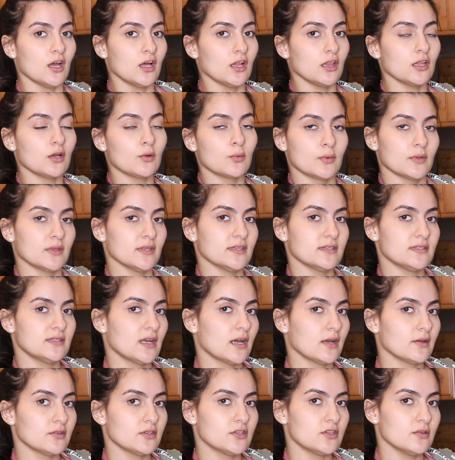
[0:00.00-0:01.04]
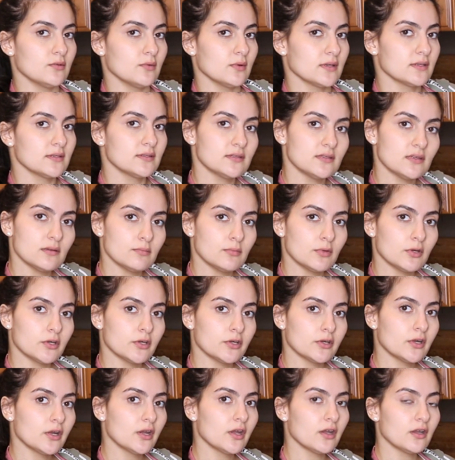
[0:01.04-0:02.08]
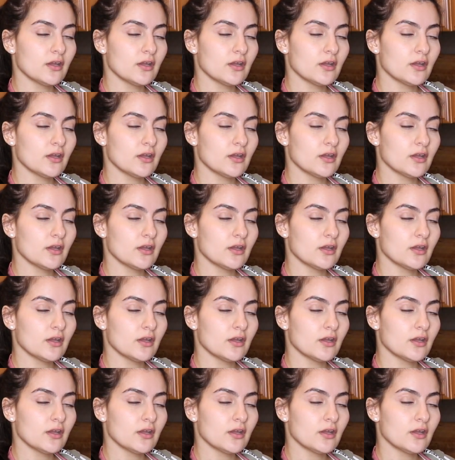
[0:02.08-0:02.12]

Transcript: lower this down to a simmer,